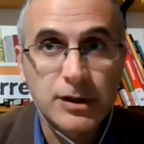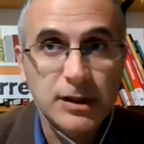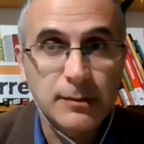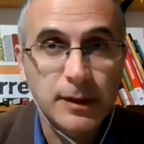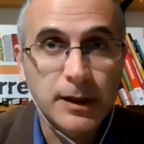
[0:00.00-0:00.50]

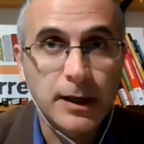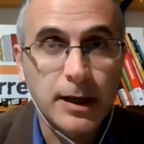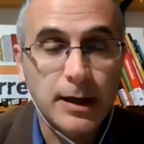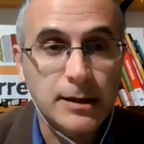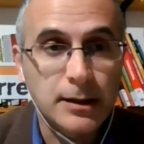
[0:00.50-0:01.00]
simply
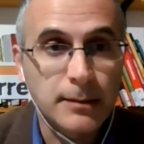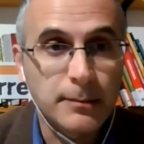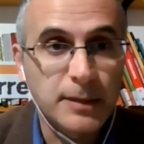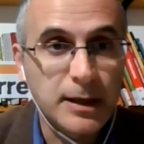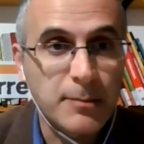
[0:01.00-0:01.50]
as
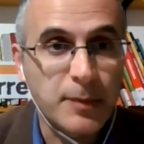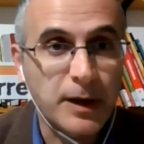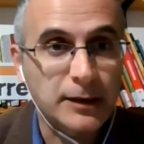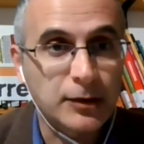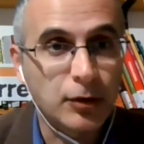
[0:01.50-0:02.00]
being
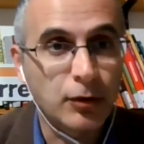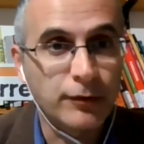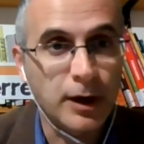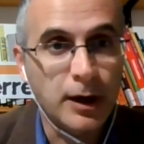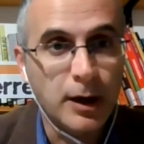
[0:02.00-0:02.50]
part of